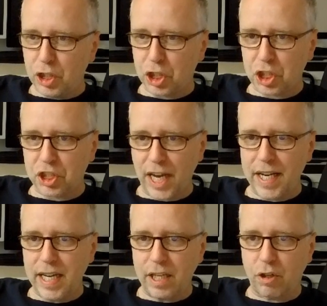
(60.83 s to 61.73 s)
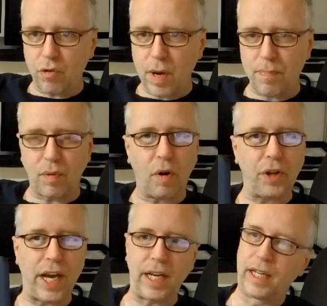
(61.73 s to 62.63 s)
steady grip
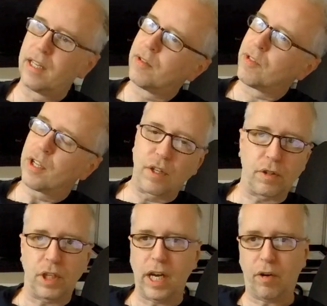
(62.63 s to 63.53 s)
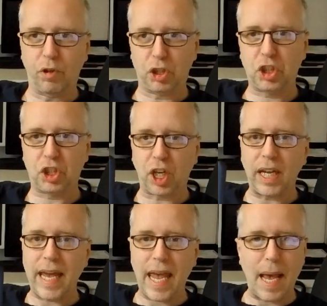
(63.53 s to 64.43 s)
on a on a
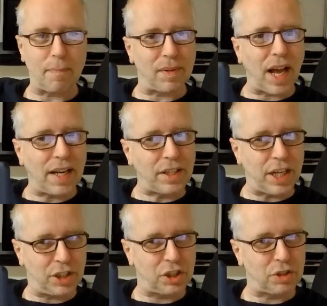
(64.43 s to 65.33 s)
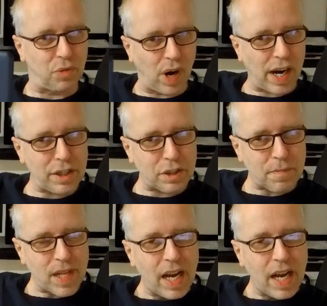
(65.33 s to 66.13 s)
slab like this, right?